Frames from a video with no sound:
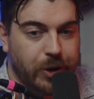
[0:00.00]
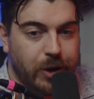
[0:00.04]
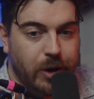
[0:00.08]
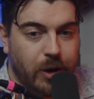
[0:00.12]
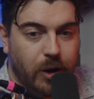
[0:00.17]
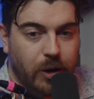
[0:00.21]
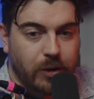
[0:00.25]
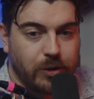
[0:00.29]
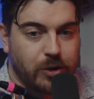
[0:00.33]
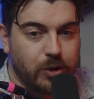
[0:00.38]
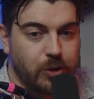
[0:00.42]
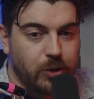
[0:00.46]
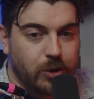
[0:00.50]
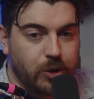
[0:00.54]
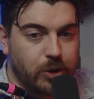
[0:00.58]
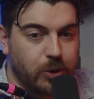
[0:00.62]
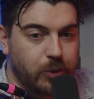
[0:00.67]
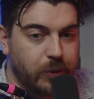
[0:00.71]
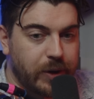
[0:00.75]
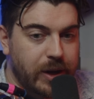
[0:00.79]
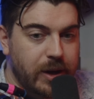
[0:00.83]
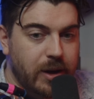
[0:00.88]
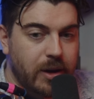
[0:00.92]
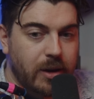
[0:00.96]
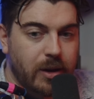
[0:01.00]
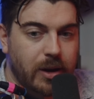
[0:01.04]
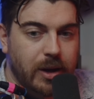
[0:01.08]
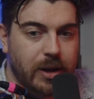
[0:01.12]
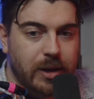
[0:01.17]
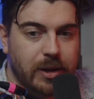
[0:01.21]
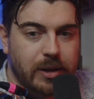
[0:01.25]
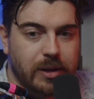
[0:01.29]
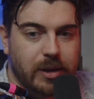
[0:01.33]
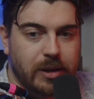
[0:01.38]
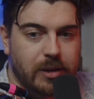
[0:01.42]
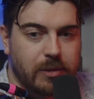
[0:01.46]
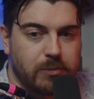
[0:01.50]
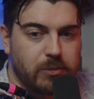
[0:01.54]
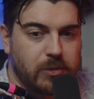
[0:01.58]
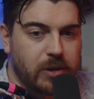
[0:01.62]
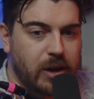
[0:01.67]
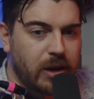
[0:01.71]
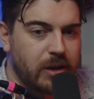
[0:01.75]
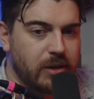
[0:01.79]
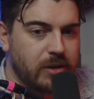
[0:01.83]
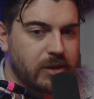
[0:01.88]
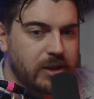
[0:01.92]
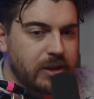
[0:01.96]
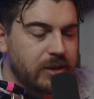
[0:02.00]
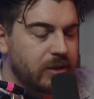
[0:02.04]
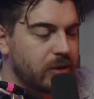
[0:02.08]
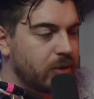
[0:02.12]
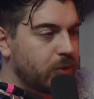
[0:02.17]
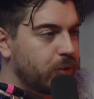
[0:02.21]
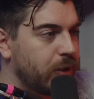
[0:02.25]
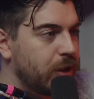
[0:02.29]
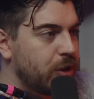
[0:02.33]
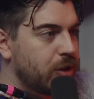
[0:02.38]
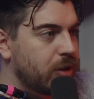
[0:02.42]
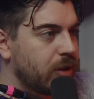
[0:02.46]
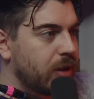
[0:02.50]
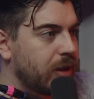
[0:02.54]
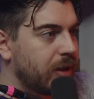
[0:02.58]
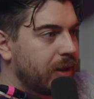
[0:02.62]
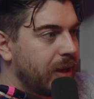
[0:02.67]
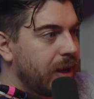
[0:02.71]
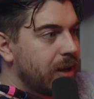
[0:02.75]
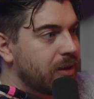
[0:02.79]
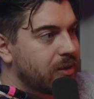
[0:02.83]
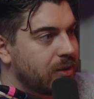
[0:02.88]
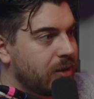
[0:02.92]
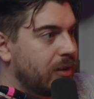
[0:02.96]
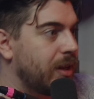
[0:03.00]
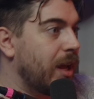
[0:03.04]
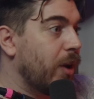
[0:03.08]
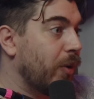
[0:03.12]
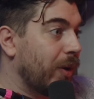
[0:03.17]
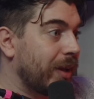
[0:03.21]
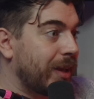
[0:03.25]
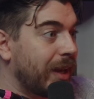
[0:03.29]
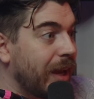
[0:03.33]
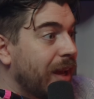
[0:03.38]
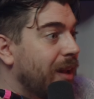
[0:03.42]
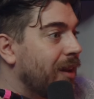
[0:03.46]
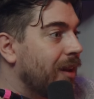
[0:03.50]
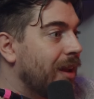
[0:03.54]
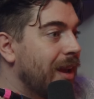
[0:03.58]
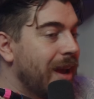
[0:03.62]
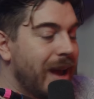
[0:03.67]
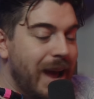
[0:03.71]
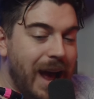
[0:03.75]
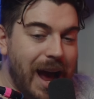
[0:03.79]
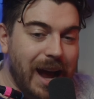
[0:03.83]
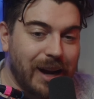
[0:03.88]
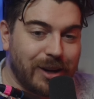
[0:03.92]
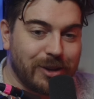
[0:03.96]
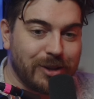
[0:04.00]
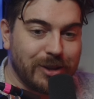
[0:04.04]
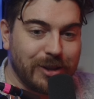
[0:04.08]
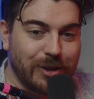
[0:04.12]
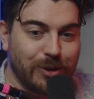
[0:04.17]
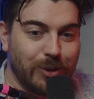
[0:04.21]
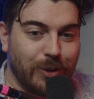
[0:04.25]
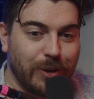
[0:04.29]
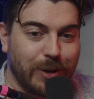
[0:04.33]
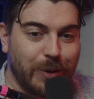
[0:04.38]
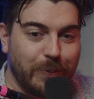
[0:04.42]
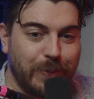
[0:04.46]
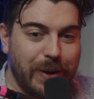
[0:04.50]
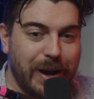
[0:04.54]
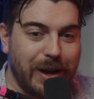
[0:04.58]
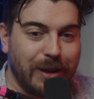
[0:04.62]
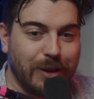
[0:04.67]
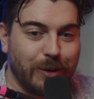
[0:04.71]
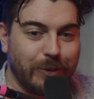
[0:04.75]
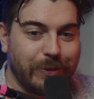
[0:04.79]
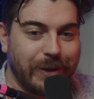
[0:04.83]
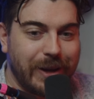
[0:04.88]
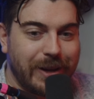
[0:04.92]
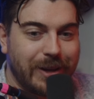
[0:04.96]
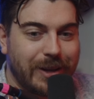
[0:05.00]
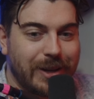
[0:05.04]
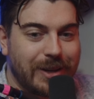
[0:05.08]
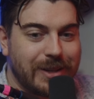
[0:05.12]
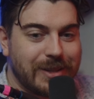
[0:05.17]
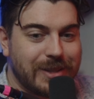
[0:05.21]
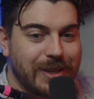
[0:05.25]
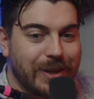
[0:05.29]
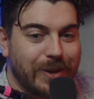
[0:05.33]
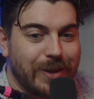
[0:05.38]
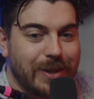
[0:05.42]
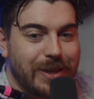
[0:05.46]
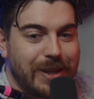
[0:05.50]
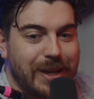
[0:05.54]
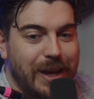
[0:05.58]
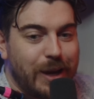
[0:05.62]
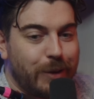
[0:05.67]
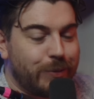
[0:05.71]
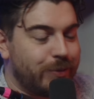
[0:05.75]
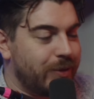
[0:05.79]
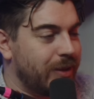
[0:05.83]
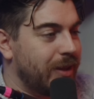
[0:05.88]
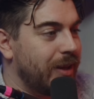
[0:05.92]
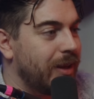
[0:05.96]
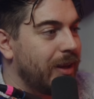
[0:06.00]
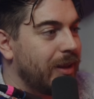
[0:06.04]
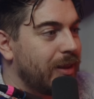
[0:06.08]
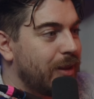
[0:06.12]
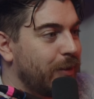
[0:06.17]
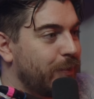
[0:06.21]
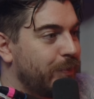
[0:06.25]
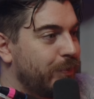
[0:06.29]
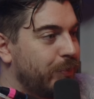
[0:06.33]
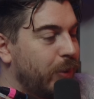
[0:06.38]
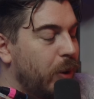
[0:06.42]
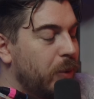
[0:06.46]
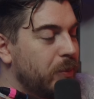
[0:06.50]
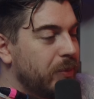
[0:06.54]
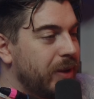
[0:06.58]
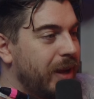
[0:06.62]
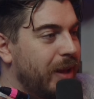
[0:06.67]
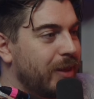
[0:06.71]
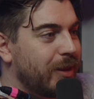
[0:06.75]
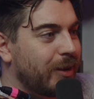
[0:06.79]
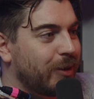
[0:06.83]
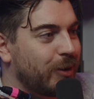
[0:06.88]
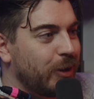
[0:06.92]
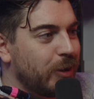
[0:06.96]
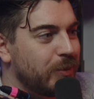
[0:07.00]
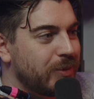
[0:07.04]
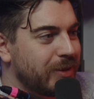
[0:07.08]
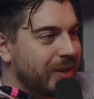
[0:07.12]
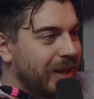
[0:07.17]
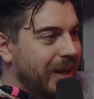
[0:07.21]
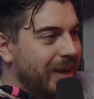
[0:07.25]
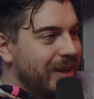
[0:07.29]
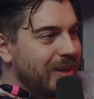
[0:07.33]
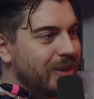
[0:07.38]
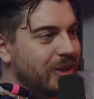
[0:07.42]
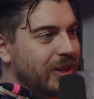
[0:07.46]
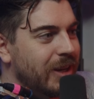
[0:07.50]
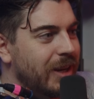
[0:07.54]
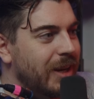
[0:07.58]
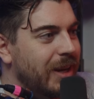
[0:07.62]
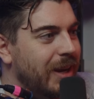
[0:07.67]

Yep. On to Korea, uh, the kind of sister region, I guess. And now I can actually talk about La Vega because they're in the F tier. They've bombed out the group stage.